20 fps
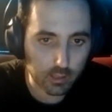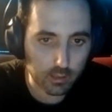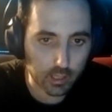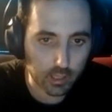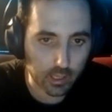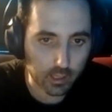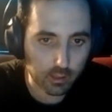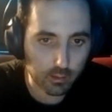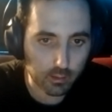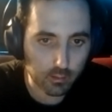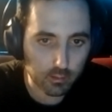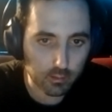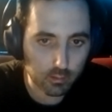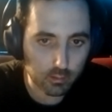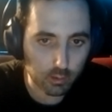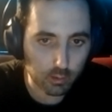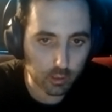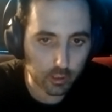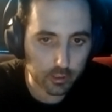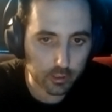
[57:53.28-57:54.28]
kind of like
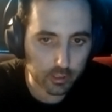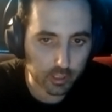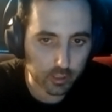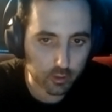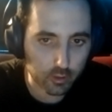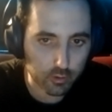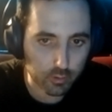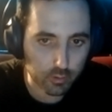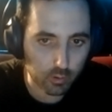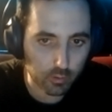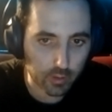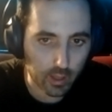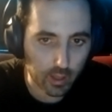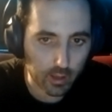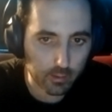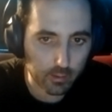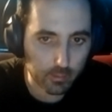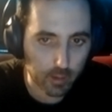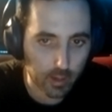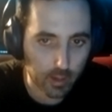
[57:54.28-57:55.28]
learn to control
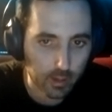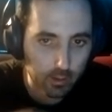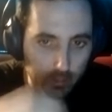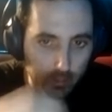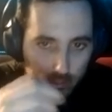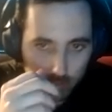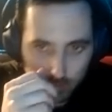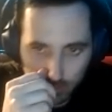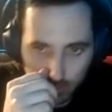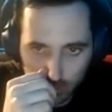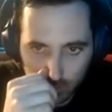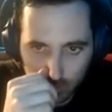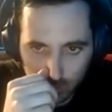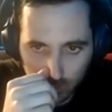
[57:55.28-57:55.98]
that, right?